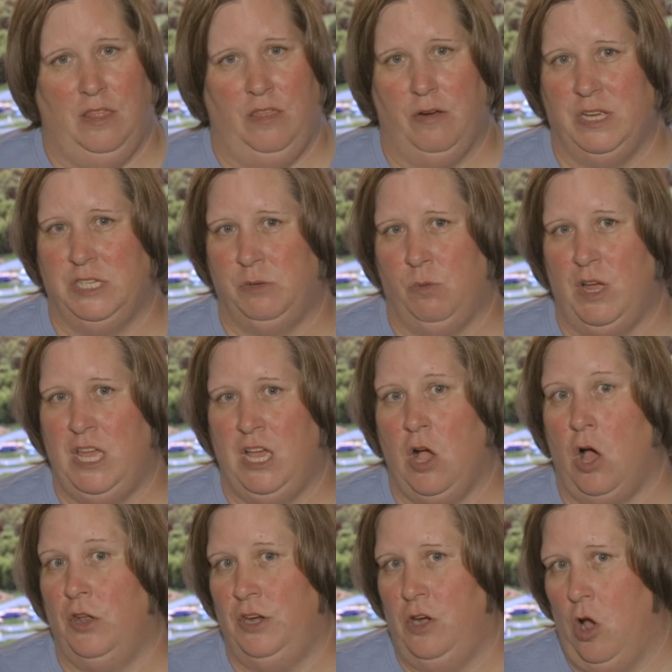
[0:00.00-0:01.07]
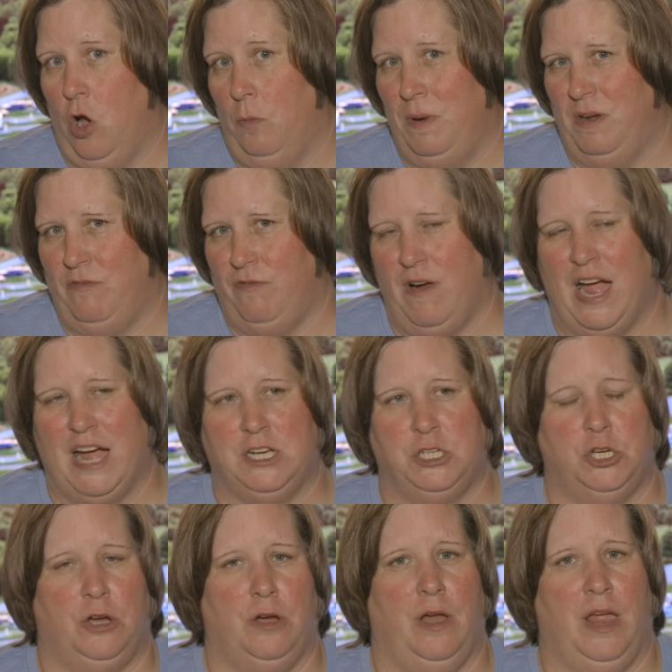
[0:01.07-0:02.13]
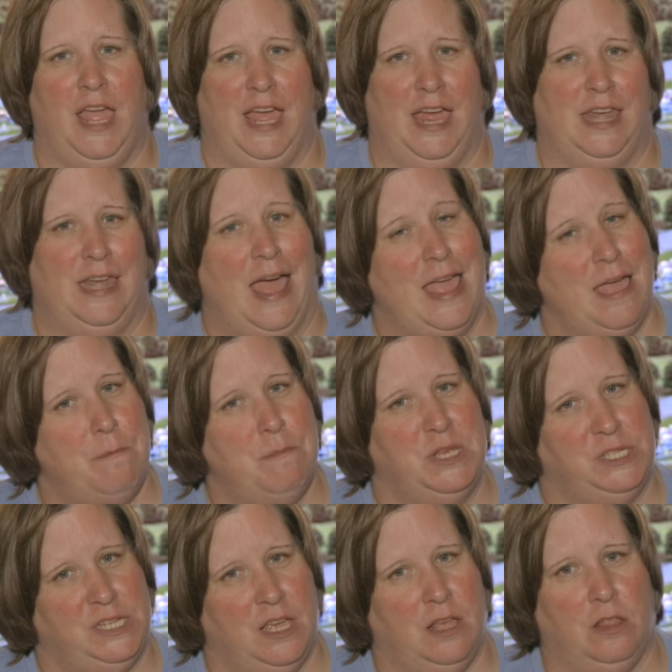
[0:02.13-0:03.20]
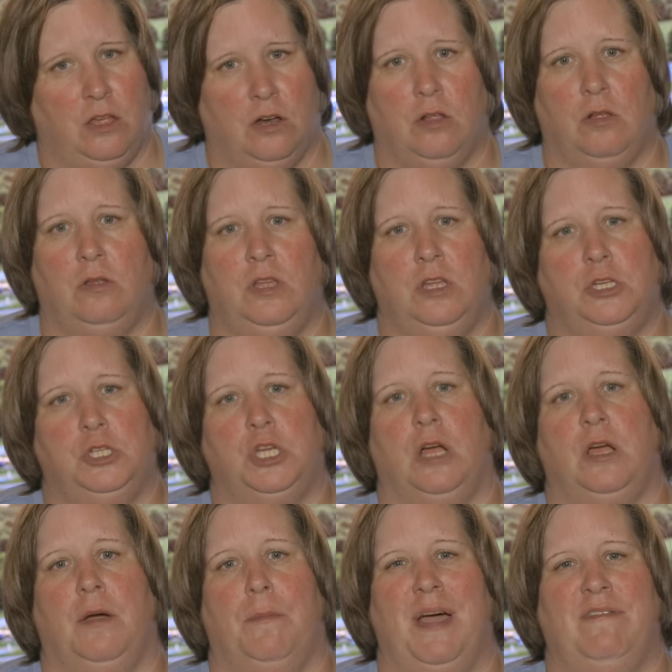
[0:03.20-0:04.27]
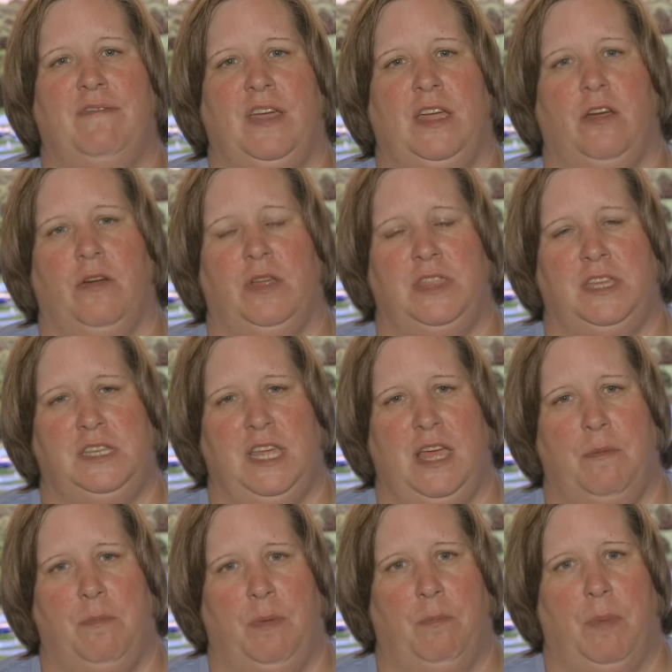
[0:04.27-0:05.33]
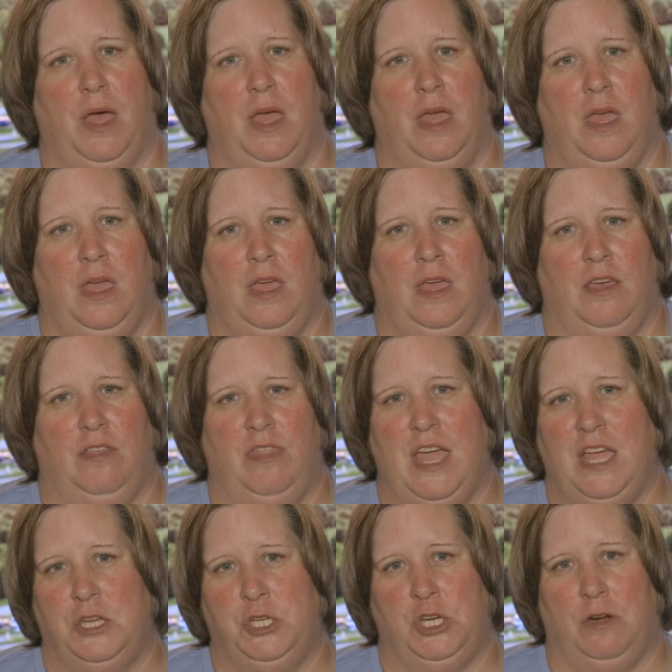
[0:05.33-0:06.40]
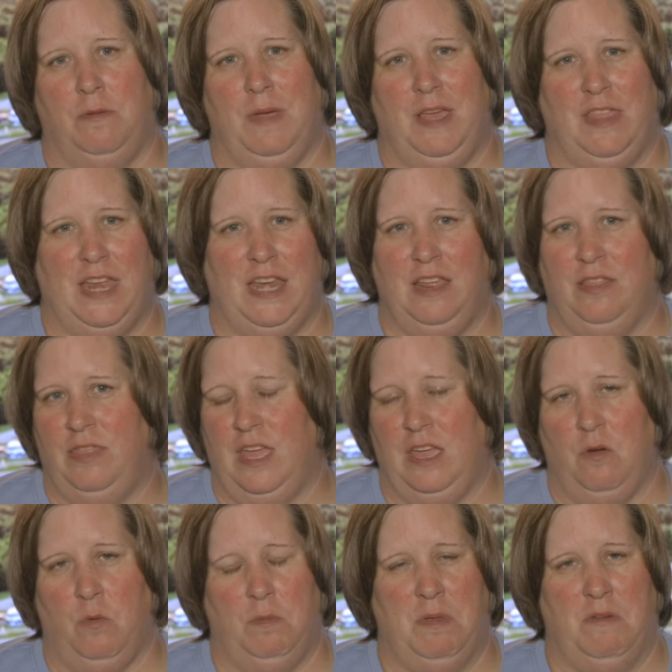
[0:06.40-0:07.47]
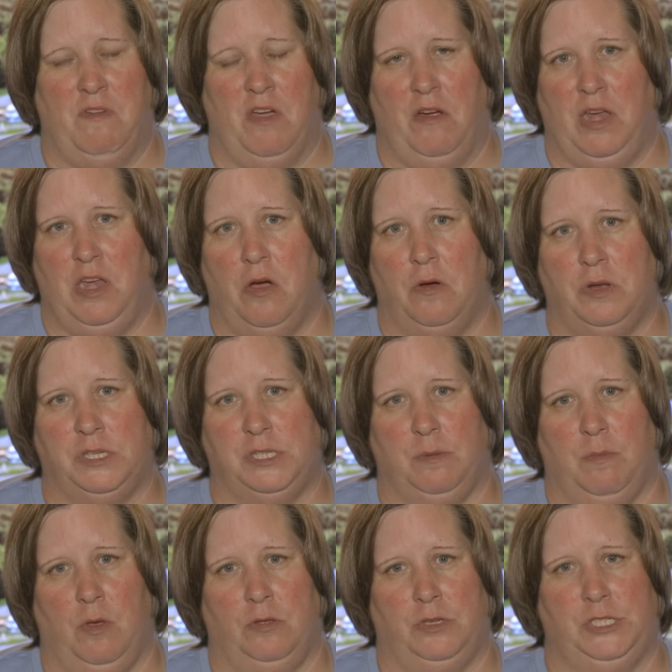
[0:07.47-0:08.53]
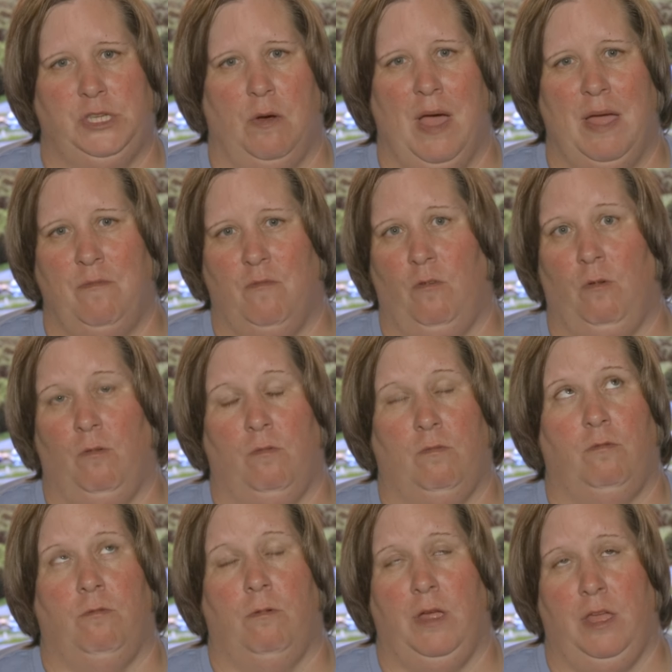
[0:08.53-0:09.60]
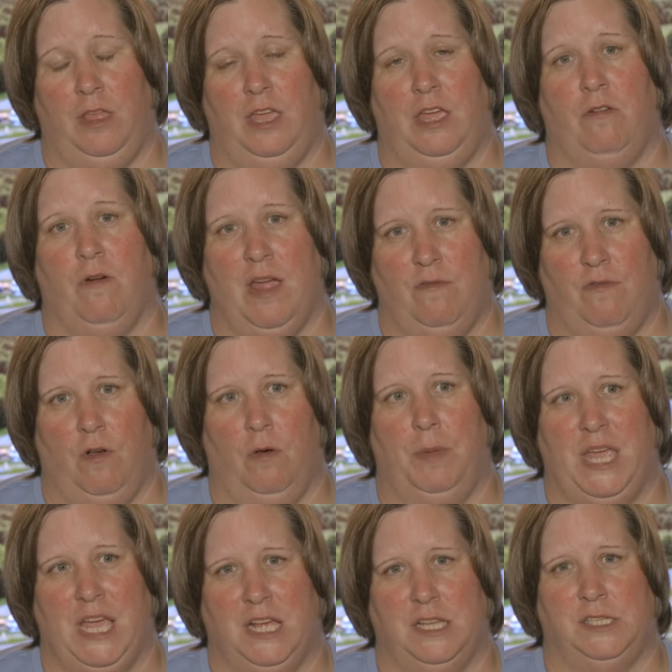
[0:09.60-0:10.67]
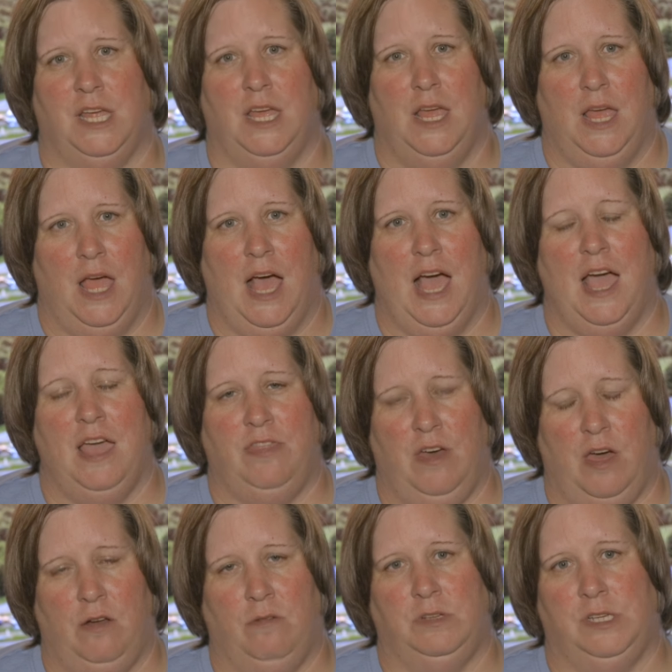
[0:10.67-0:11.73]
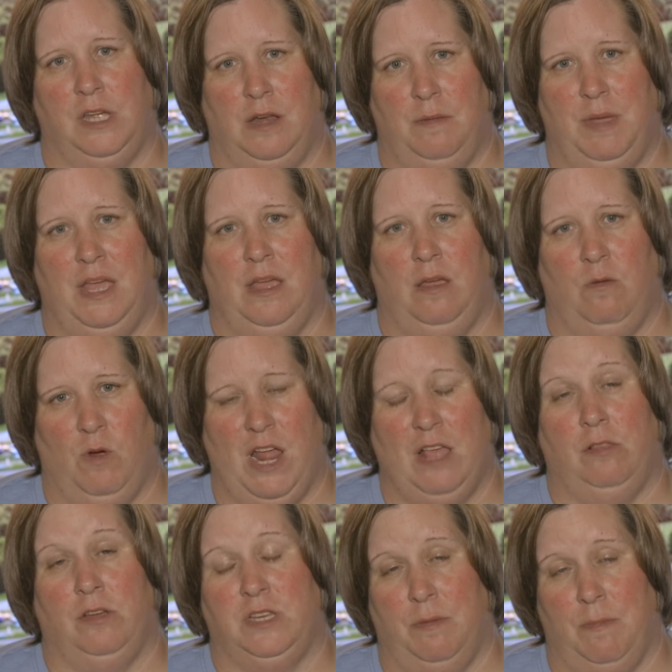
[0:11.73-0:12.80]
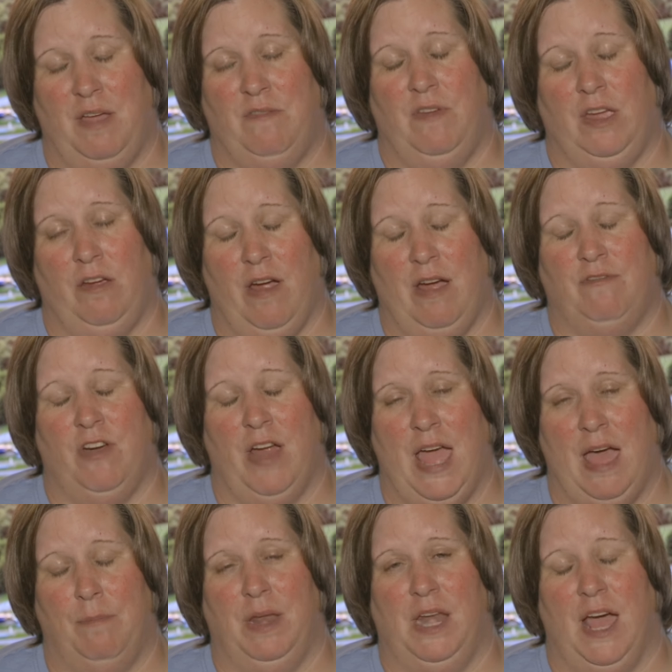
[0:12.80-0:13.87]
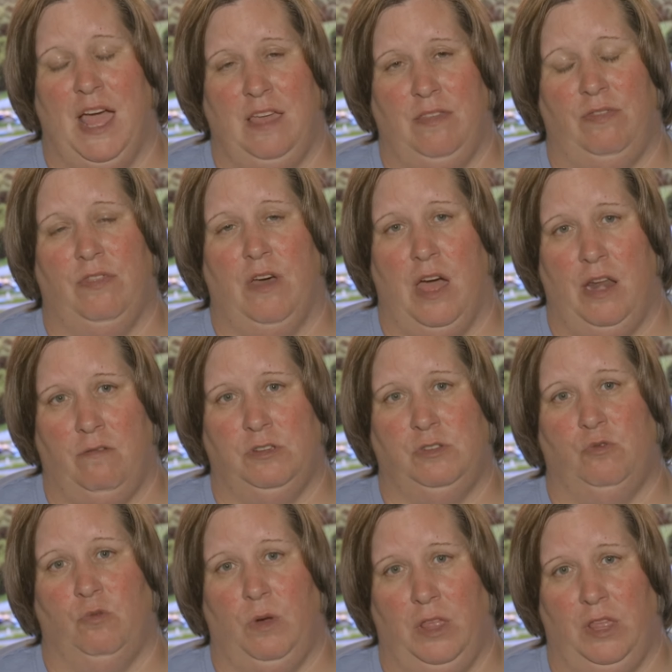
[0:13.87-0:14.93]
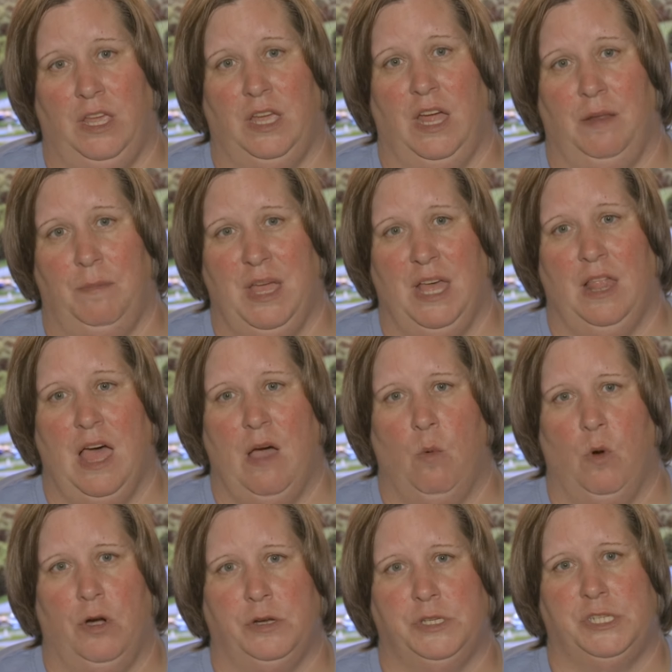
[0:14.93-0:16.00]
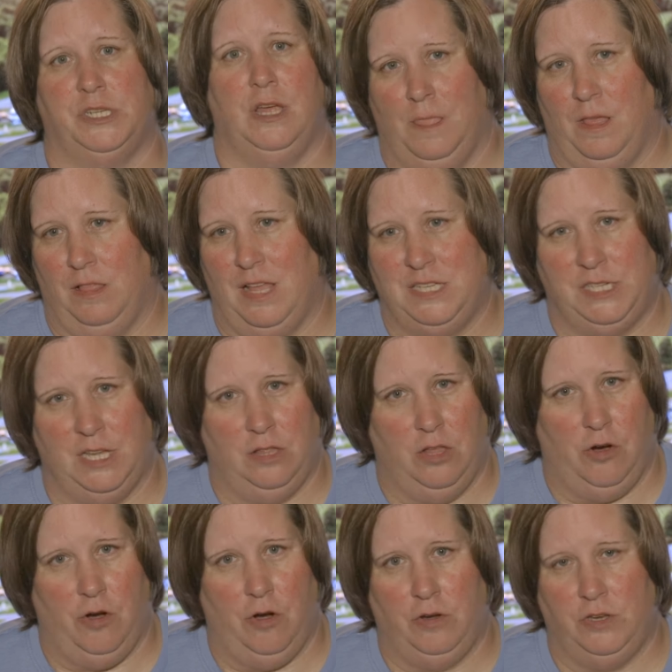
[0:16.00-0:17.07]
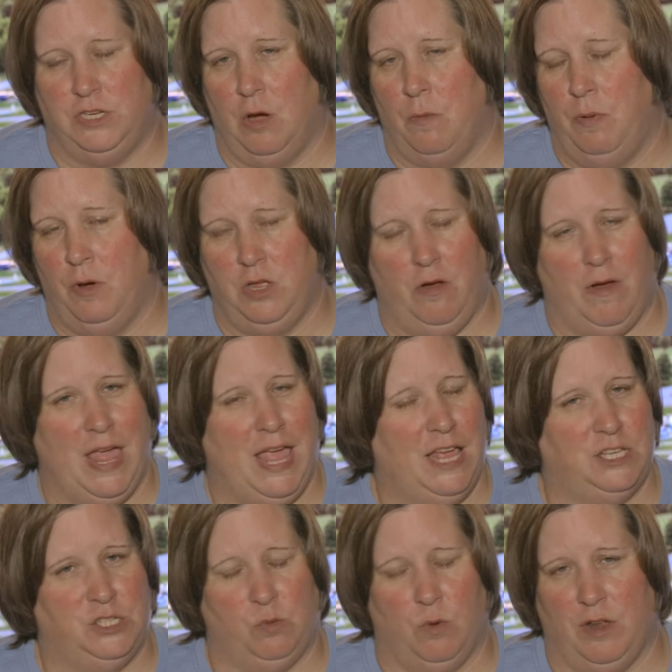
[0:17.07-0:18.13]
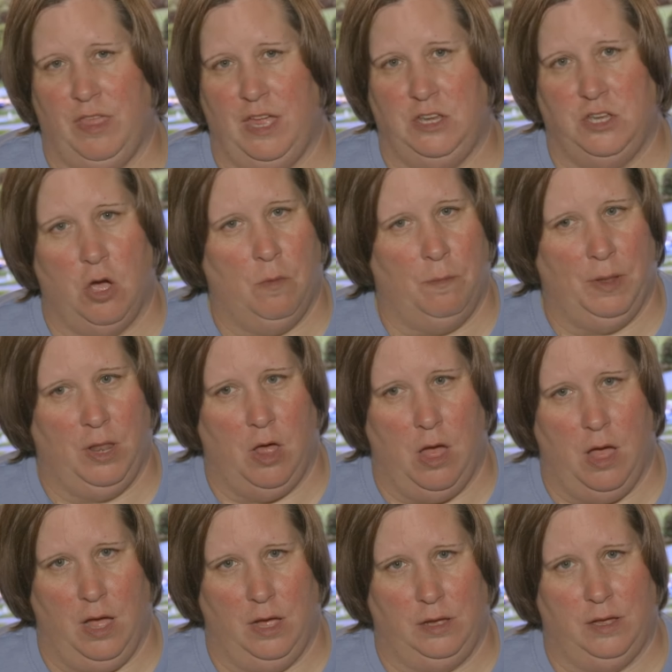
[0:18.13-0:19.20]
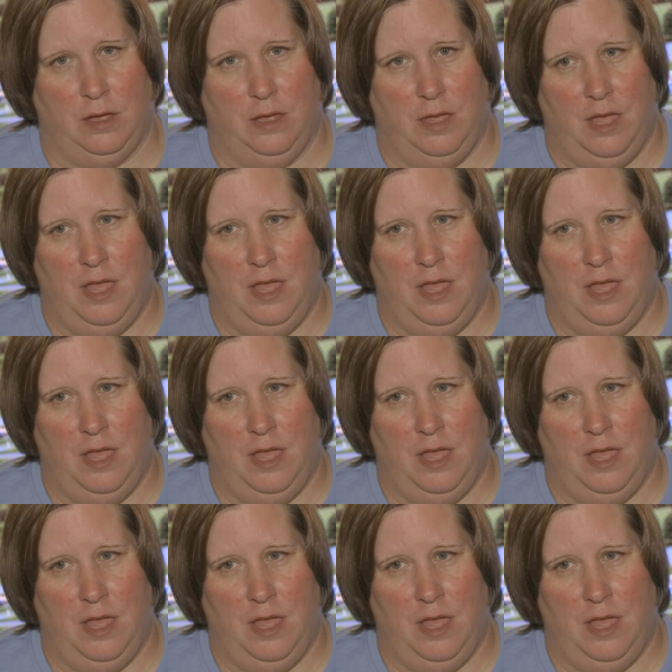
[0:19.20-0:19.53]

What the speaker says: There is what he called an open fracture, and I am missing a little chunk of my finger at the tip, but they assured me they didn't think it would be very noticeable. So I'm really grateful because I thought it was going to be, when I looked at my finger after it happened, I thought it was really going to be a lot worse. Lesson learned, don't put your hands where they don't belong.